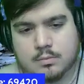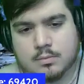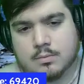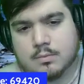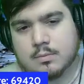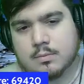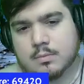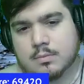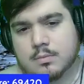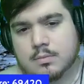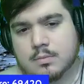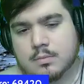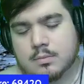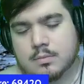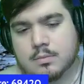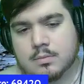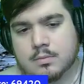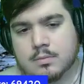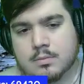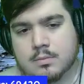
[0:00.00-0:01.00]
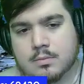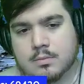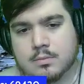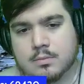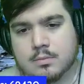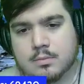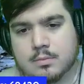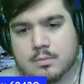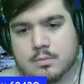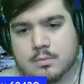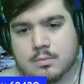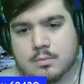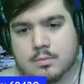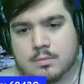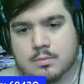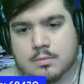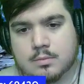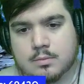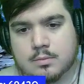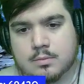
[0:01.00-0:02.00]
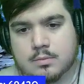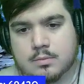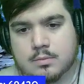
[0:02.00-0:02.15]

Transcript: The person shown says nothing.